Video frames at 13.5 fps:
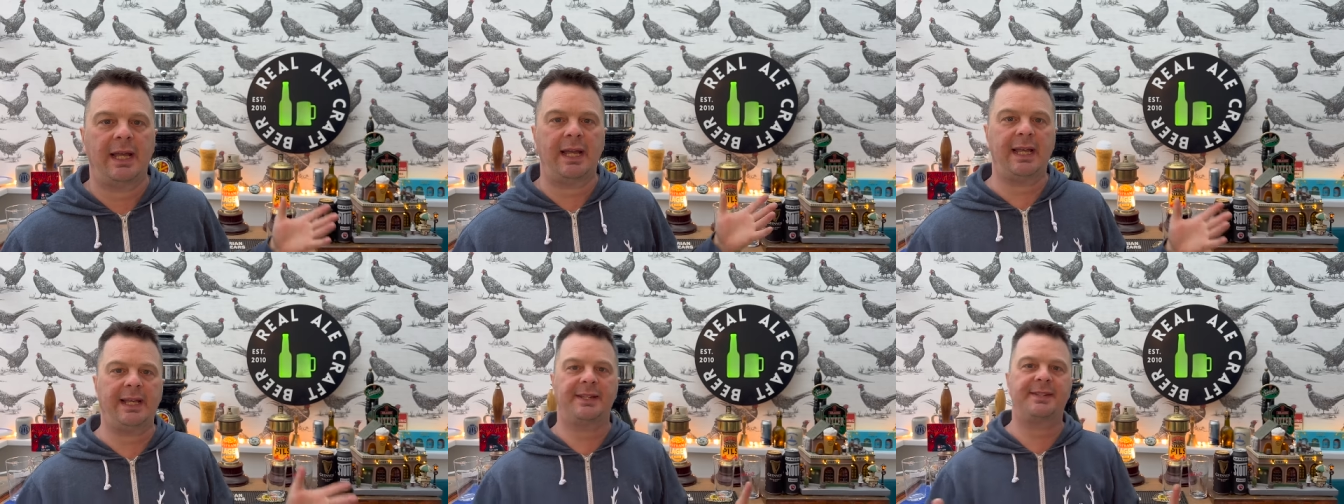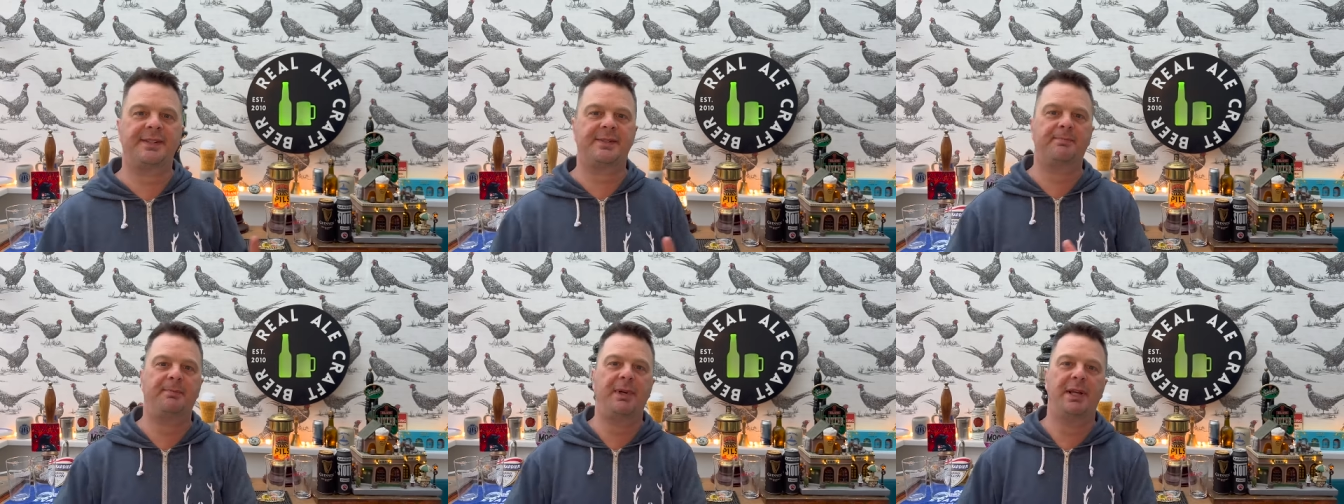
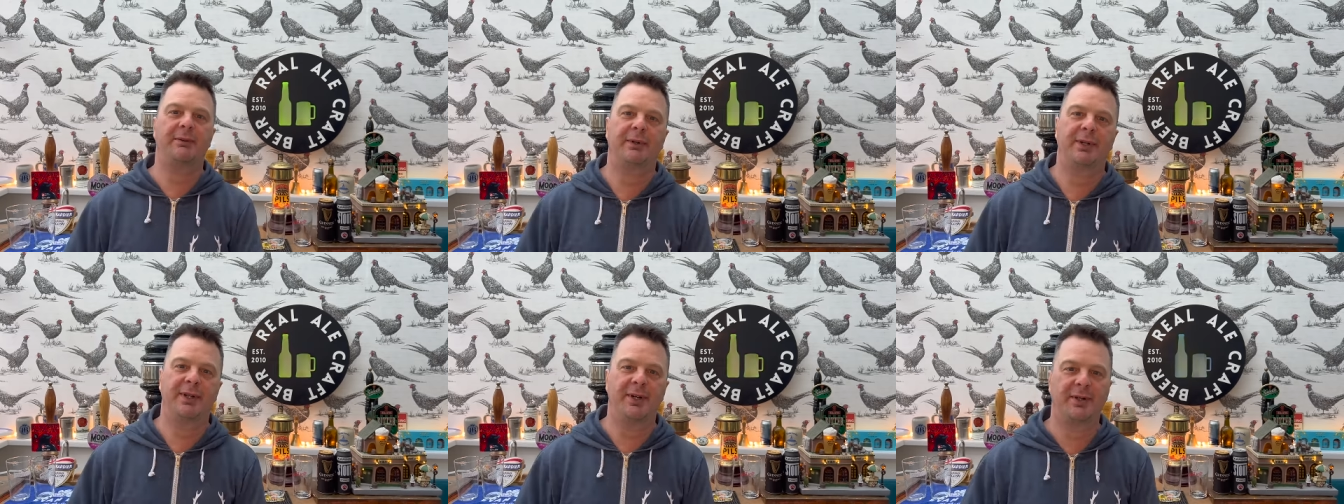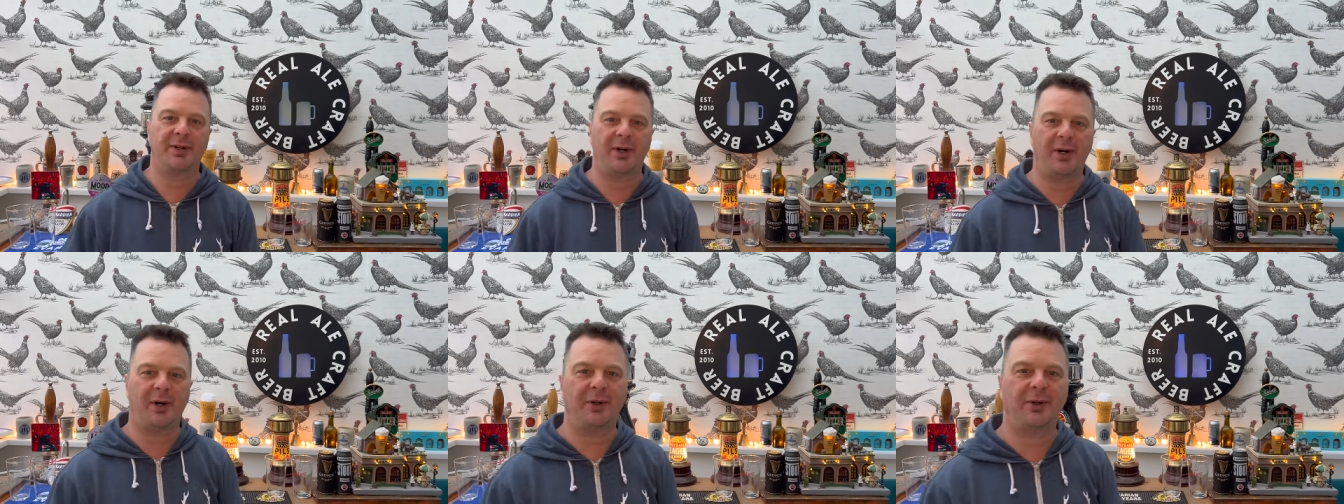It's beer o'clock
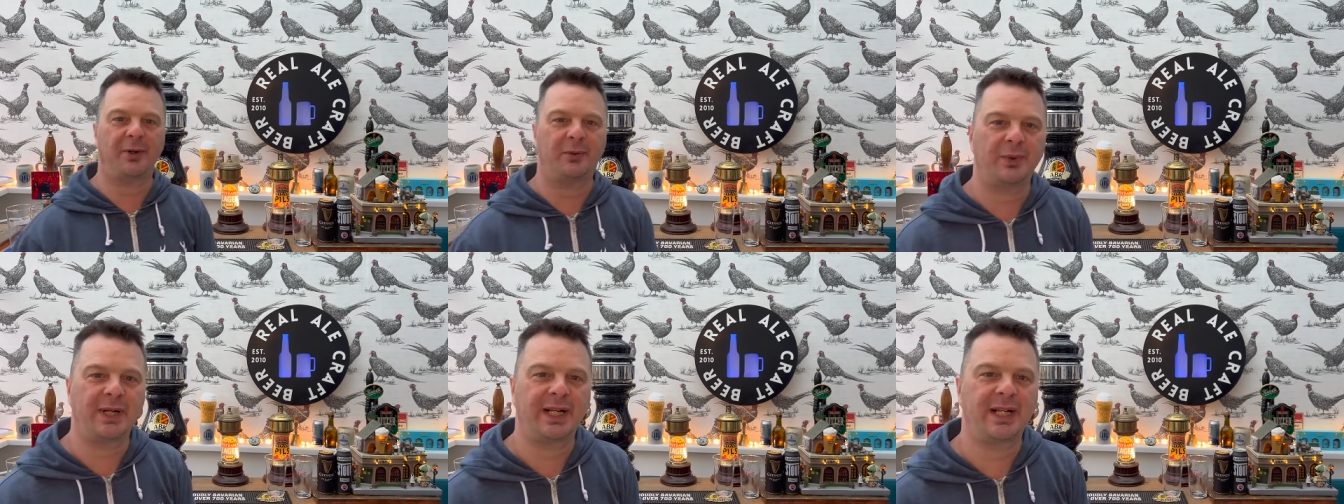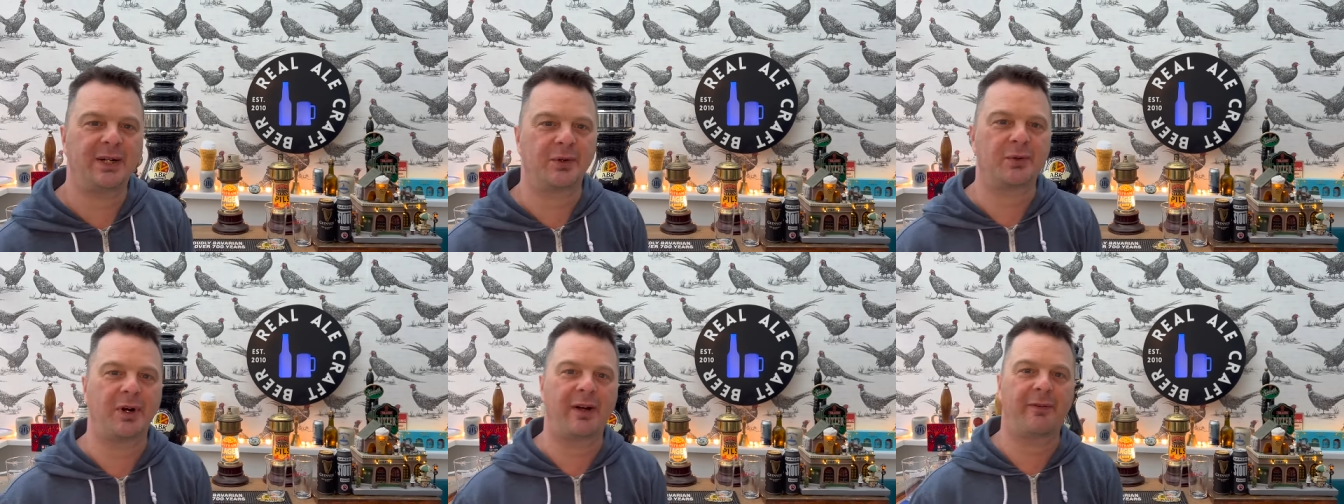on Real Ale
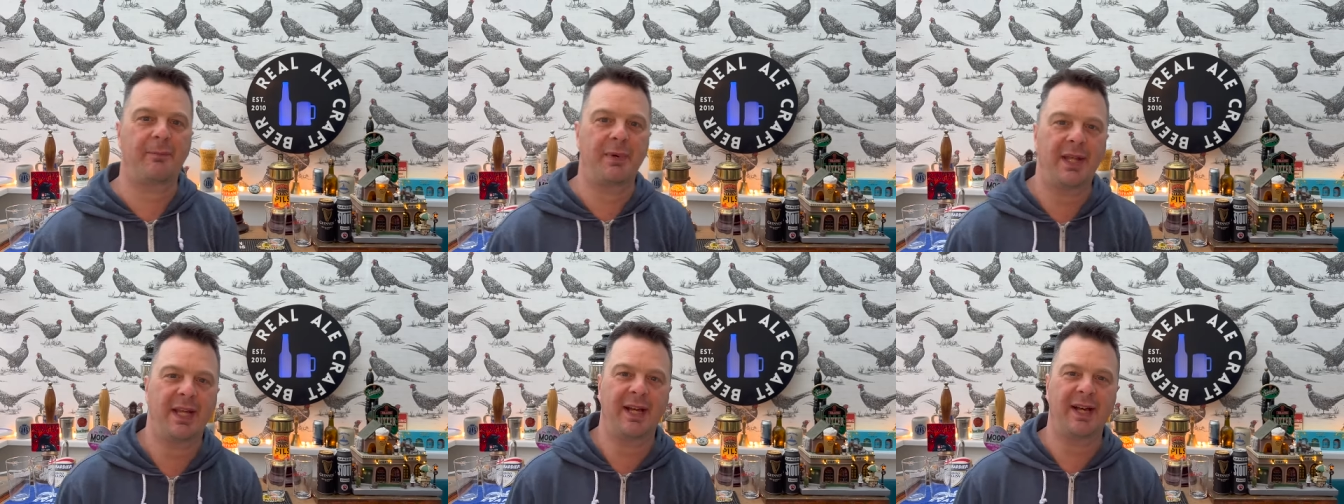Craft Beer,